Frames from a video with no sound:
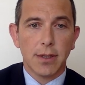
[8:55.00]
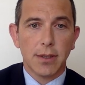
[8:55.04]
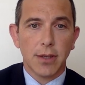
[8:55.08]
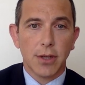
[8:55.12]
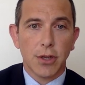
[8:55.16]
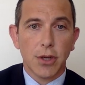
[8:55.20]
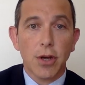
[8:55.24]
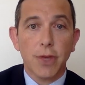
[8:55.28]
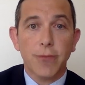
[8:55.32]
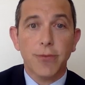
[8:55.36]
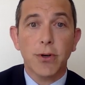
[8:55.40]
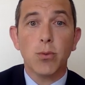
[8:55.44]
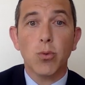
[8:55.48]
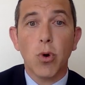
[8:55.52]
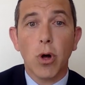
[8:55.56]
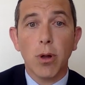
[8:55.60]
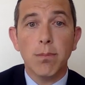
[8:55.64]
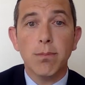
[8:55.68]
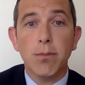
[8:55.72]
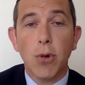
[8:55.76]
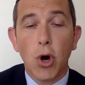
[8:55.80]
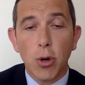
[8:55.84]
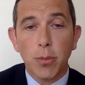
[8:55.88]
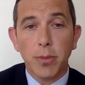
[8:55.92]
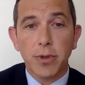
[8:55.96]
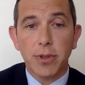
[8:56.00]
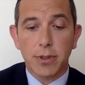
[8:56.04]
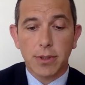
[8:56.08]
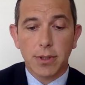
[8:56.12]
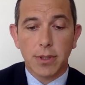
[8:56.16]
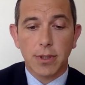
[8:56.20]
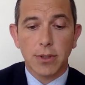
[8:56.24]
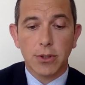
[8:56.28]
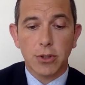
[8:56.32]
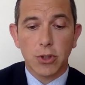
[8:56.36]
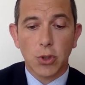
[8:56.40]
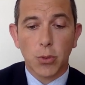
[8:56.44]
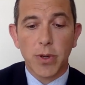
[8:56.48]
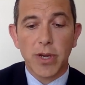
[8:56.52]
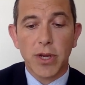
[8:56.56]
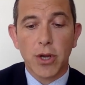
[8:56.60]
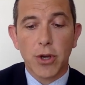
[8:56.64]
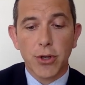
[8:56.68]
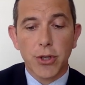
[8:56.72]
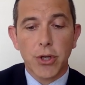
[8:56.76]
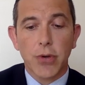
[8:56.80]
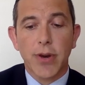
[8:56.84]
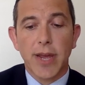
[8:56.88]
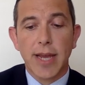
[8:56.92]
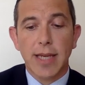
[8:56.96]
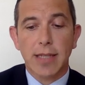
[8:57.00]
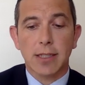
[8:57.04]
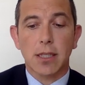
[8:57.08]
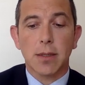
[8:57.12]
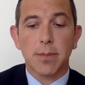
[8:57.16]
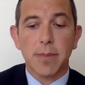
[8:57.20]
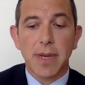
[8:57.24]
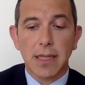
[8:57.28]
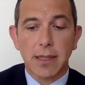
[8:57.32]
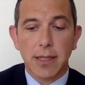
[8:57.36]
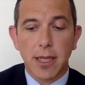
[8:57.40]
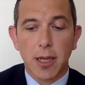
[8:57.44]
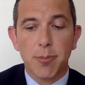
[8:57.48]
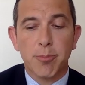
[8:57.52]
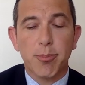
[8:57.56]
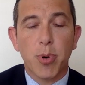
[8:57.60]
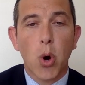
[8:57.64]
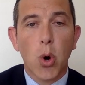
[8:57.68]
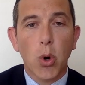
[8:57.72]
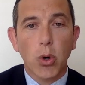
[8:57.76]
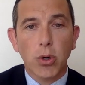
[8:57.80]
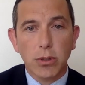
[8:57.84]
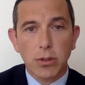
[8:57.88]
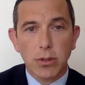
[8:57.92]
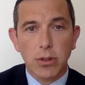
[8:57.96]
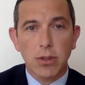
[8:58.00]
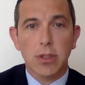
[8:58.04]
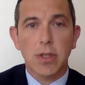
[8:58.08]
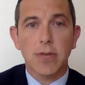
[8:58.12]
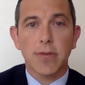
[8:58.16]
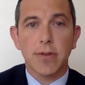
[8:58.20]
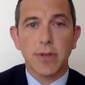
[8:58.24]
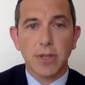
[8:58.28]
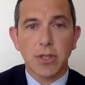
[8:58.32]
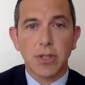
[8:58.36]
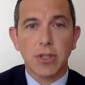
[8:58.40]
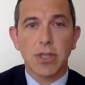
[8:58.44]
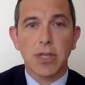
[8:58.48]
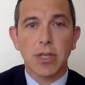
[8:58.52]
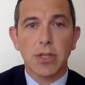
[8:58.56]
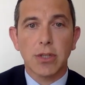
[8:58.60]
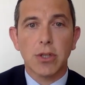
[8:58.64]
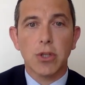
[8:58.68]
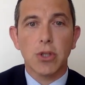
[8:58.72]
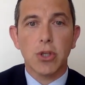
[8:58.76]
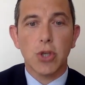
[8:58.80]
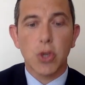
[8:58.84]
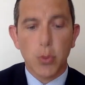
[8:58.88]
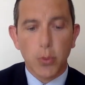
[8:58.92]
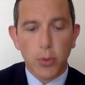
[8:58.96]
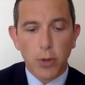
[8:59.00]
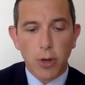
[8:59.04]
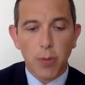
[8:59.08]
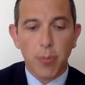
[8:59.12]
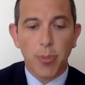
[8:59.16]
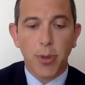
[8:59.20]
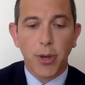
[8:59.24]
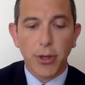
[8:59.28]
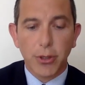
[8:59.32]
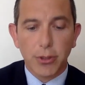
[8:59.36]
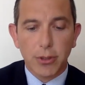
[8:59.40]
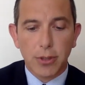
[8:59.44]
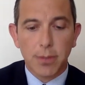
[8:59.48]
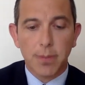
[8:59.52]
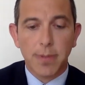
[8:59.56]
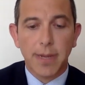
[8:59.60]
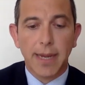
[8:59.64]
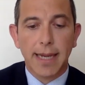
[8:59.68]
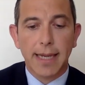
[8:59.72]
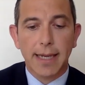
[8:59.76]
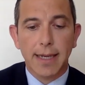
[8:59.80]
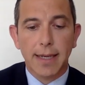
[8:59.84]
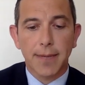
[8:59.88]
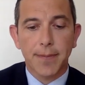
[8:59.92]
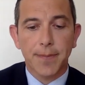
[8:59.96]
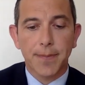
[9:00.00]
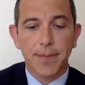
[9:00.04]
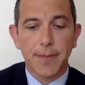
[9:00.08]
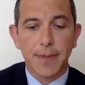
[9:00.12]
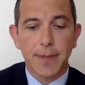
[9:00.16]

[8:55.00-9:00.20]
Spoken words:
And not for one moment do we underestimate the importance of the decision you are about to make.